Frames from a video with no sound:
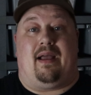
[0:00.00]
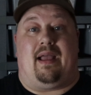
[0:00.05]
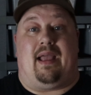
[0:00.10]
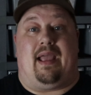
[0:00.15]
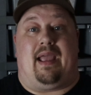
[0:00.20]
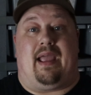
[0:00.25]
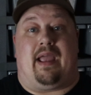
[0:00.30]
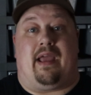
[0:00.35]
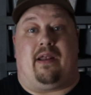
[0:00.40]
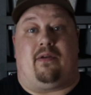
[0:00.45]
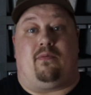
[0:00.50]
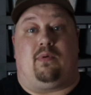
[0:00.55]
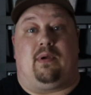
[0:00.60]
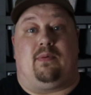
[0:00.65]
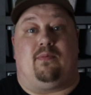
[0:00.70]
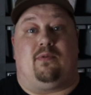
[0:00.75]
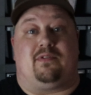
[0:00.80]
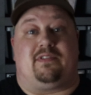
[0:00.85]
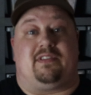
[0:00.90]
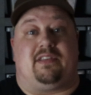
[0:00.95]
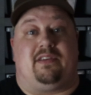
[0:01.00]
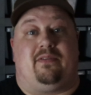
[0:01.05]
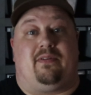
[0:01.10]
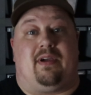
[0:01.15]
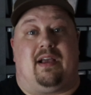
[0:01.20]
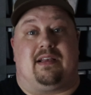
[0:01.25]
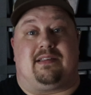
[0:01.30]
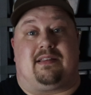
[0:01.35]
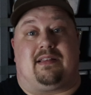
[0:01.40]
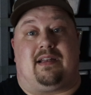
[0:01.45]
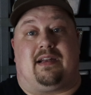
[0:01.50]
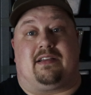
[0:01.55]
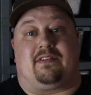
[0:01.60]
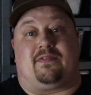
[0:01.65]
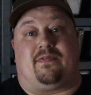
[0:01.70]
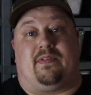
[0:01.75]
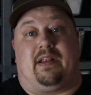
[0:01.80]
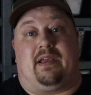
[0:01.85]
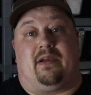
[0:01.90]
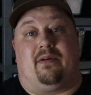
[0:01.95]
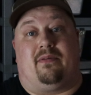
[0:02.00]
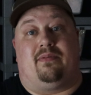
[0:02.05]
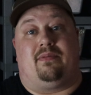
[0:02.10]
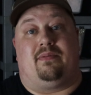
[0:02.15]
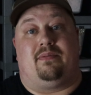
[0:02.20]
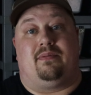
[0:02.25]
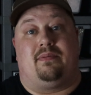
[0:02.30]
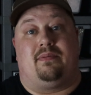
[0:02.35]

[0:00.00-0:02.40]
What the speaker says: and we will see you guys on the next video.